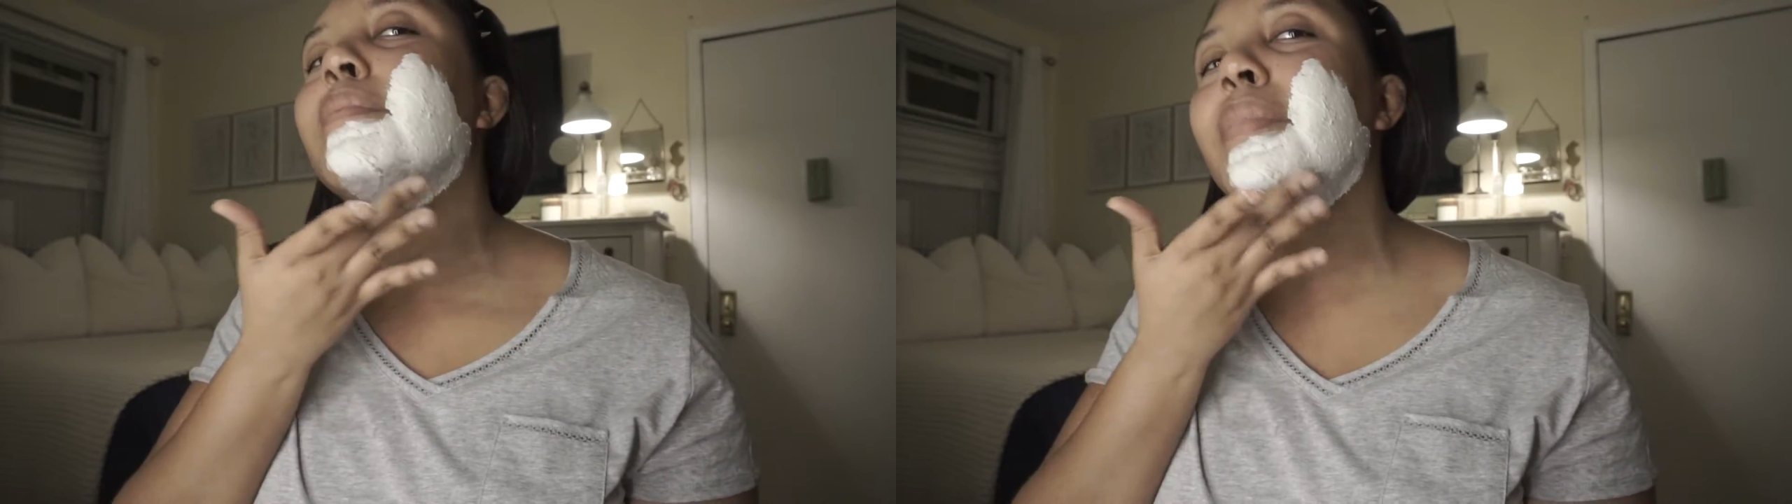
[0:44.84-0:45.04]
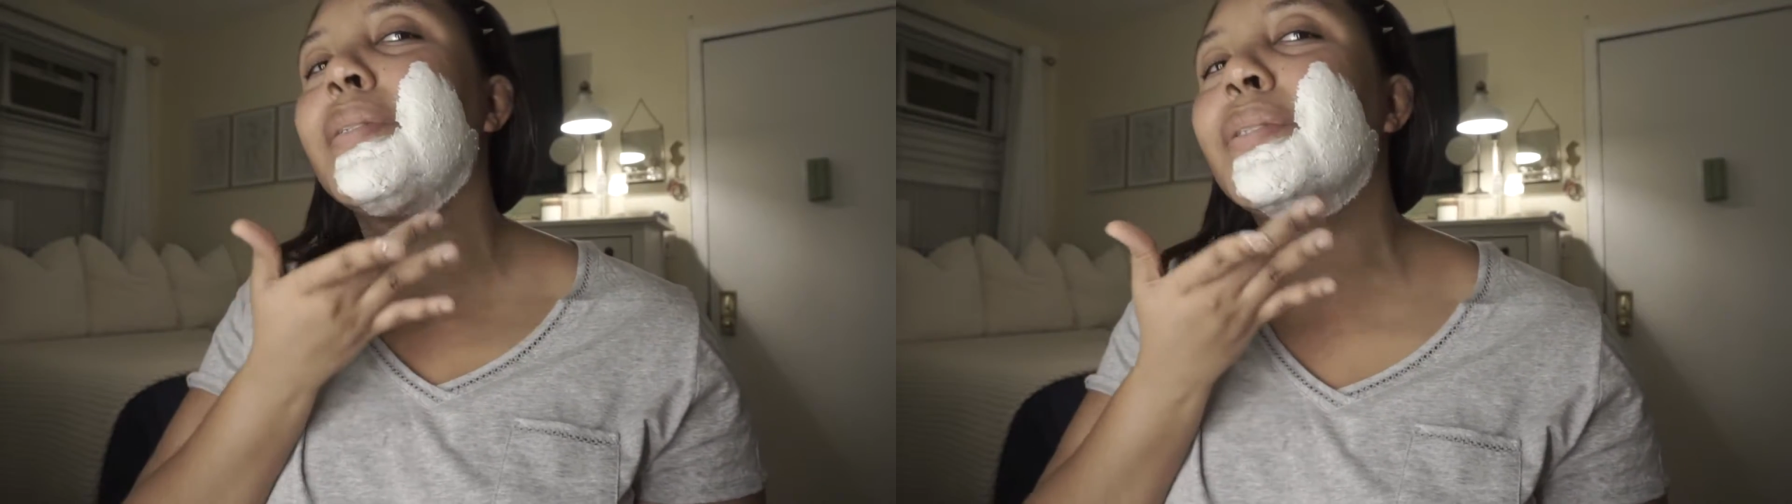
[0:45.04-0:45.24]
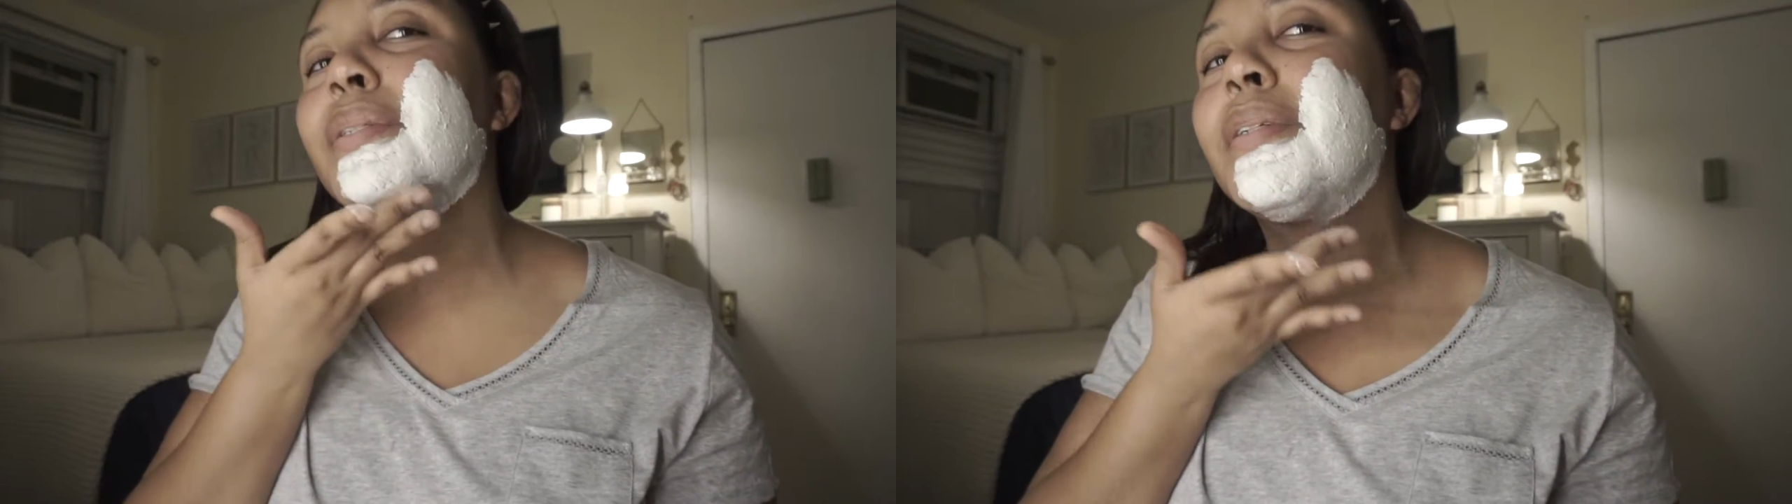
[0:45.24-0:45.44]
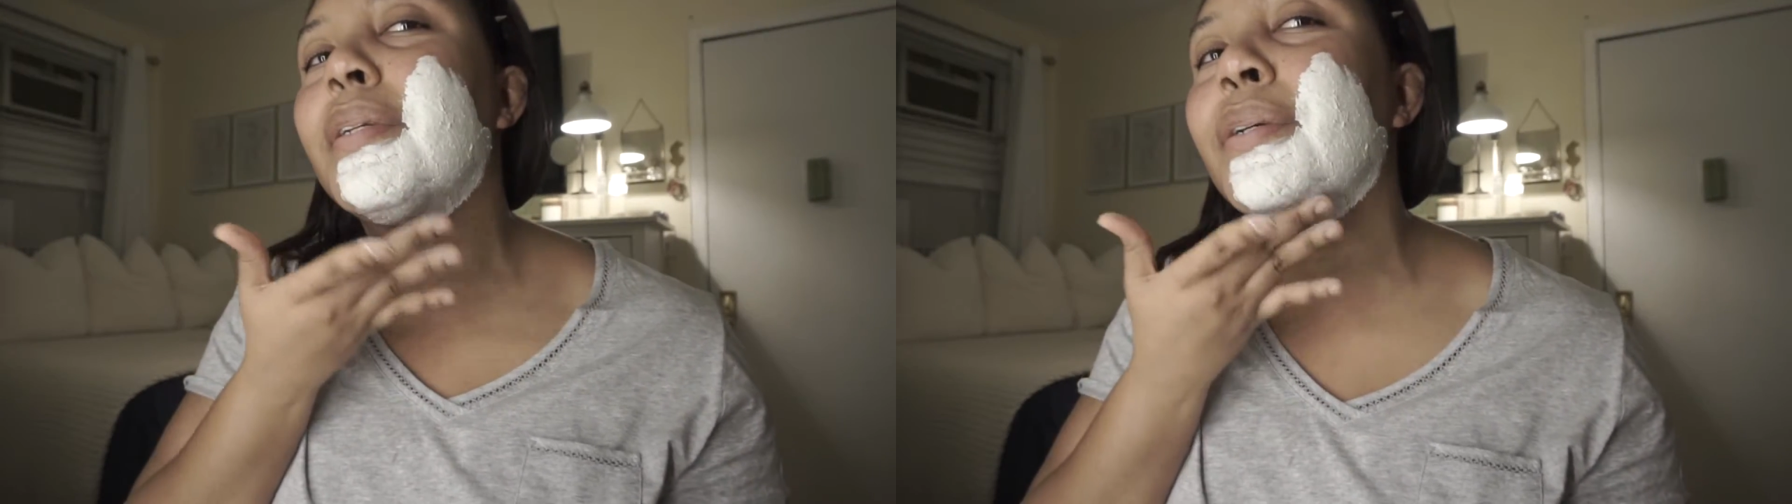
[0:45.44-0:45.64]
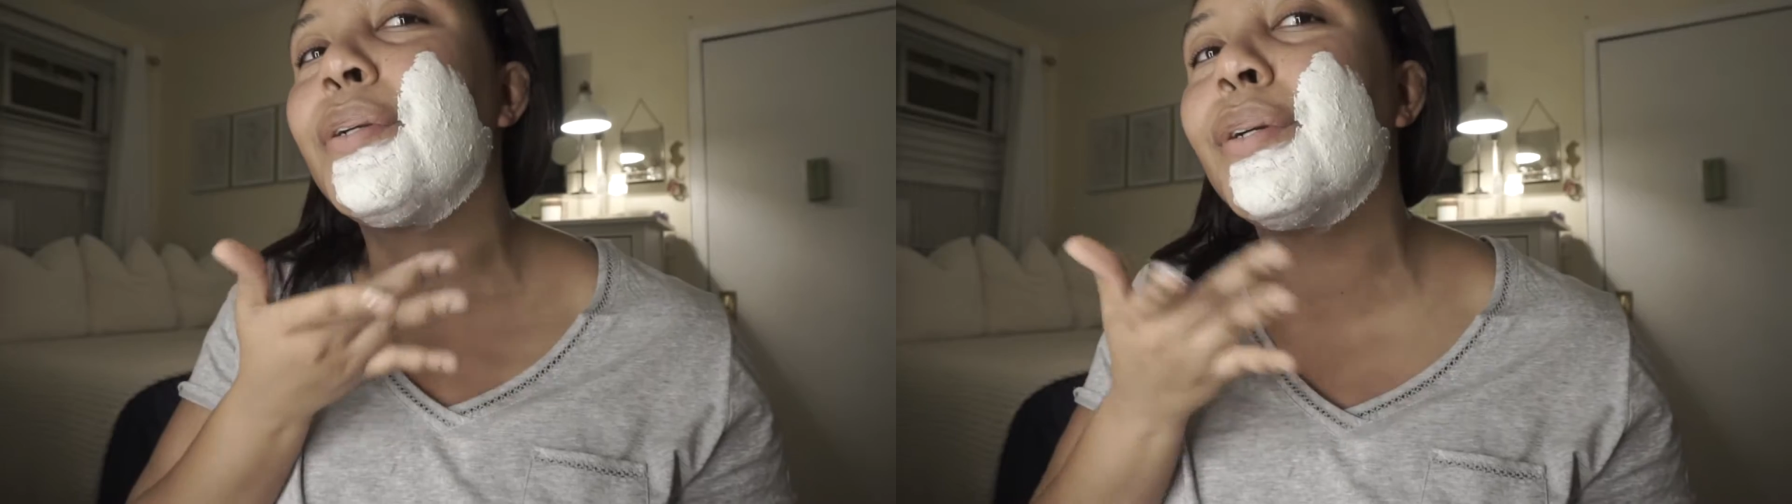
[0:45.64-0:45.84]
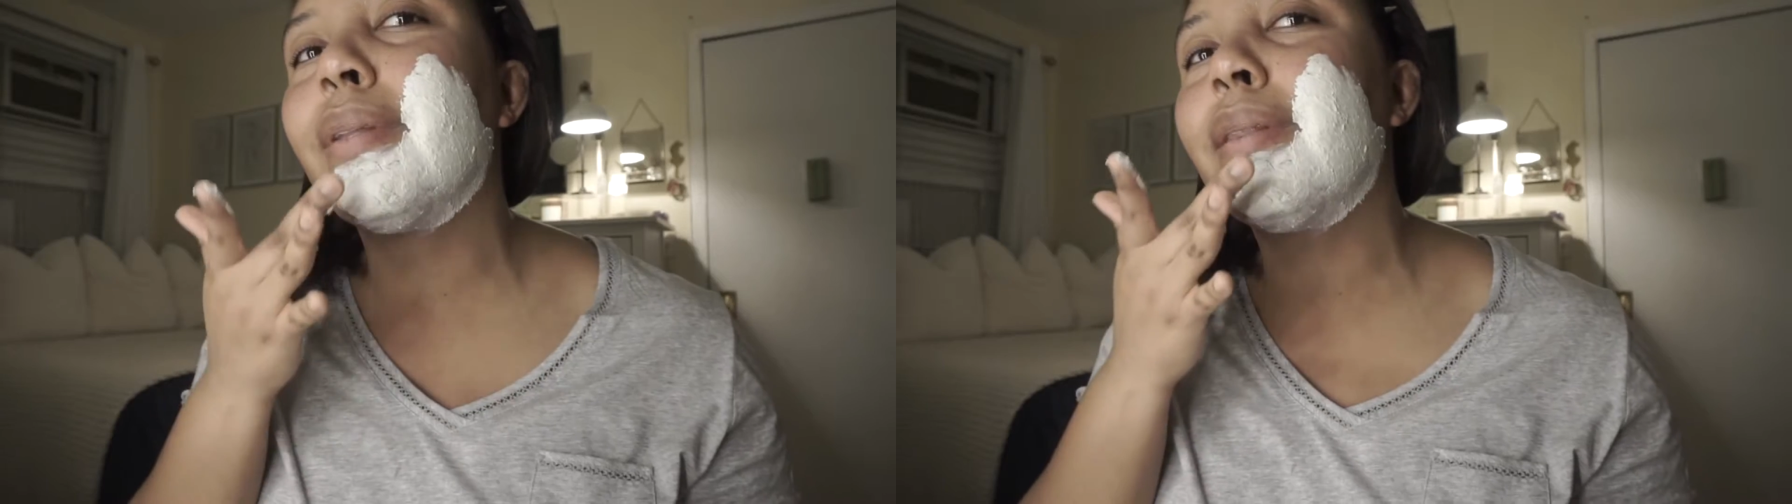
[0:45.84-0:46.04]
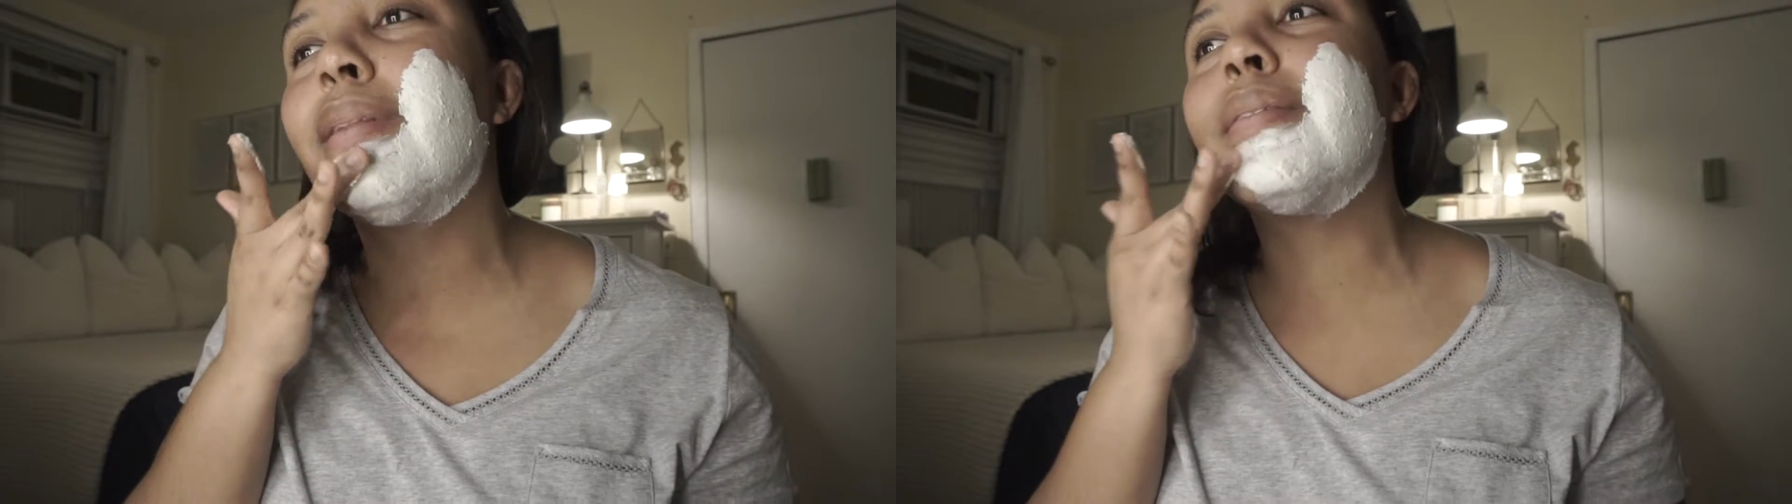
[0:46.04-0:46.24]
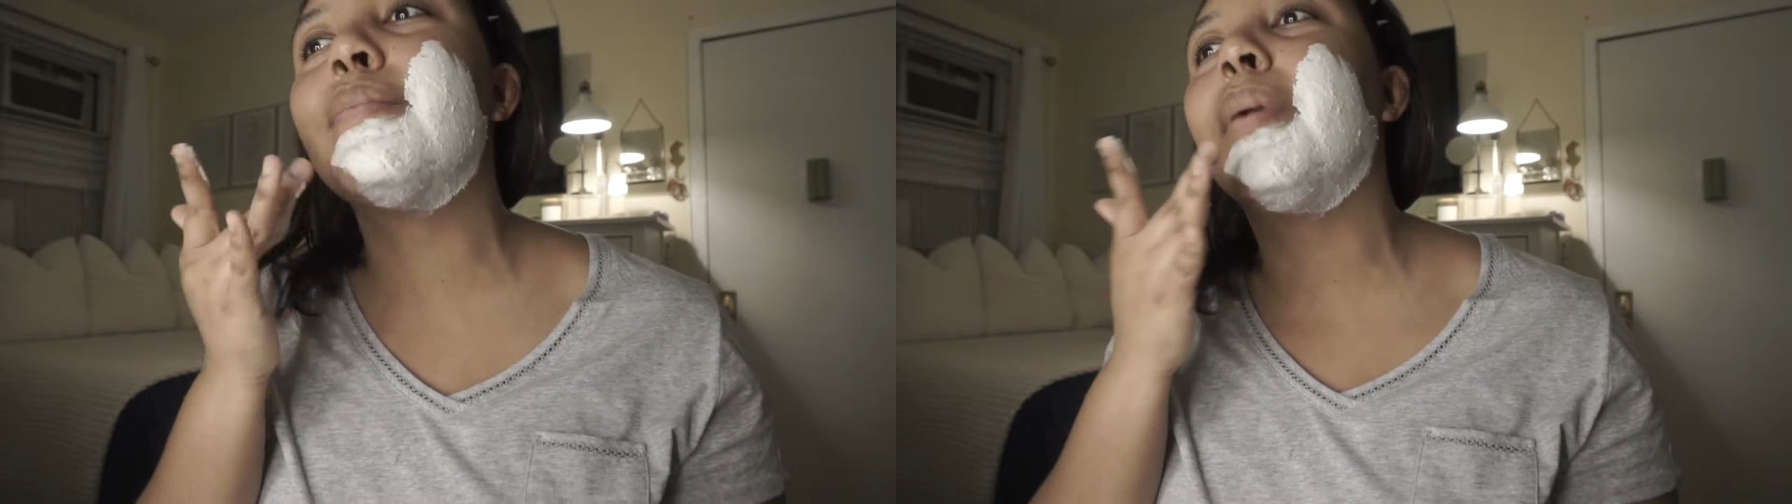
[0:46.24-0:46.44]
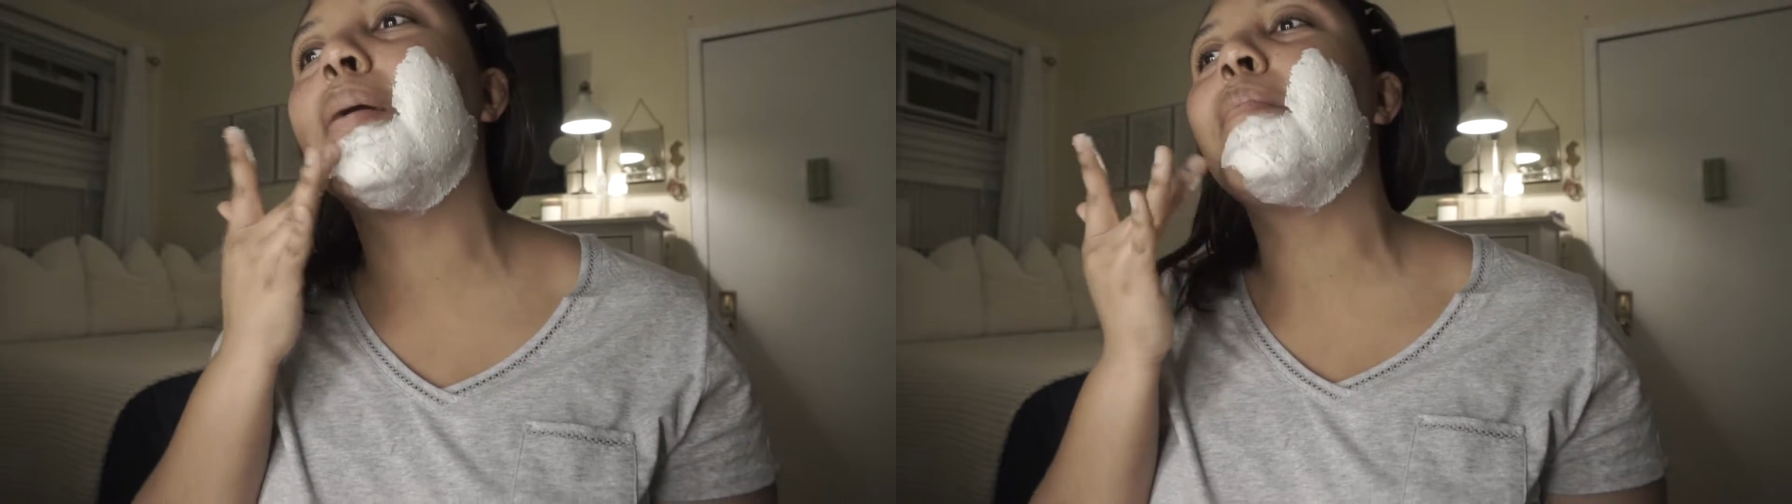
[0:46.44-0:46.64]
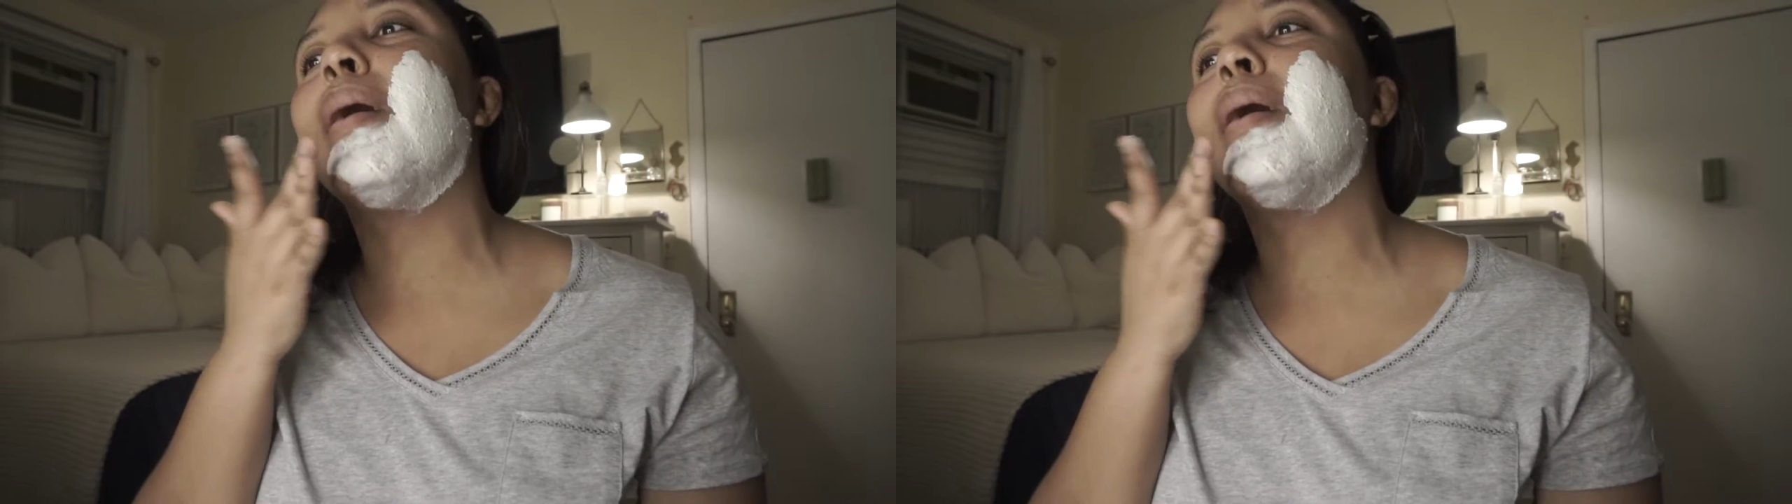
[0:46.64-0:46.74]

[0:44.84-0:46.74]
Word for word: much cuter than this mud